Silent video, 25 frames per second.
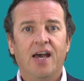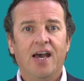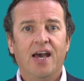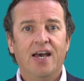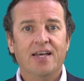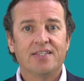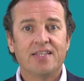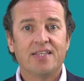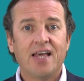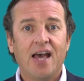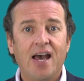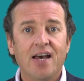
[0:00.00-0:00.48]

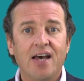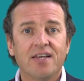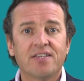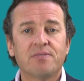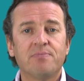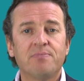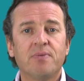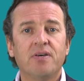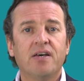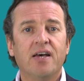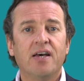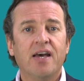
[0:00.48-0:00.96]
as
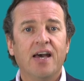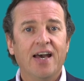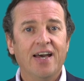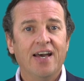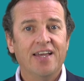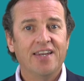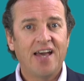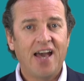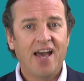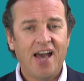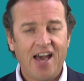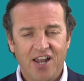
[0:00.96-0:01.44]
asthma
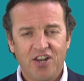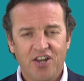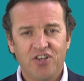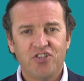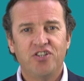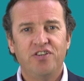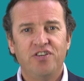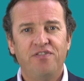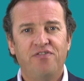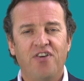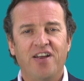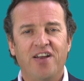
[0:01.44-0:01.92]
and
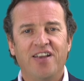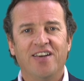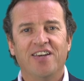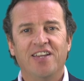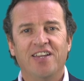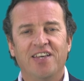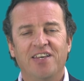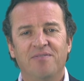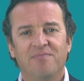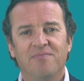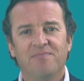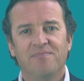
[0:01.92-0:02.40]

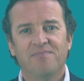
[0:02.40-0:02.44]
allergy-friendly.